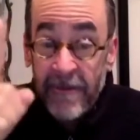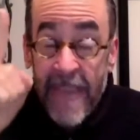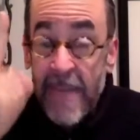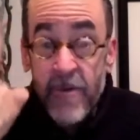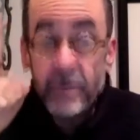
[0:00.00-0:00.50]

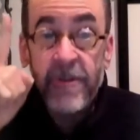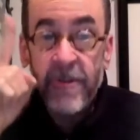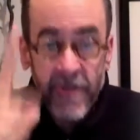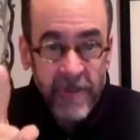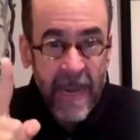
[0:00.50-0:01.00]
They used
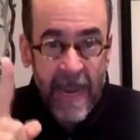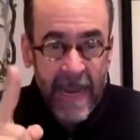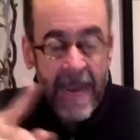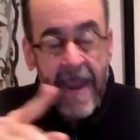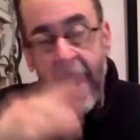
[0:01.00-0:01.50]
to
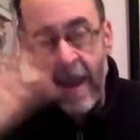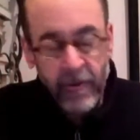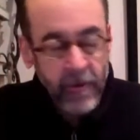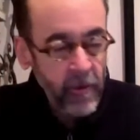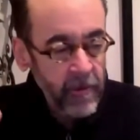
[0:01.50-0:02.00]
say, how
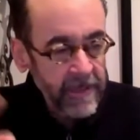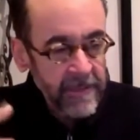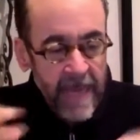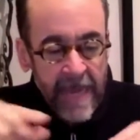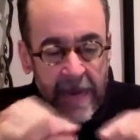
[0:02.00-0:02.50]
true it
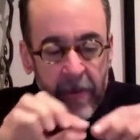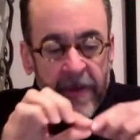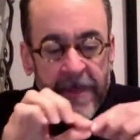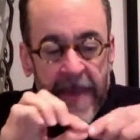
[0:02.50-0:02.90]
is, he would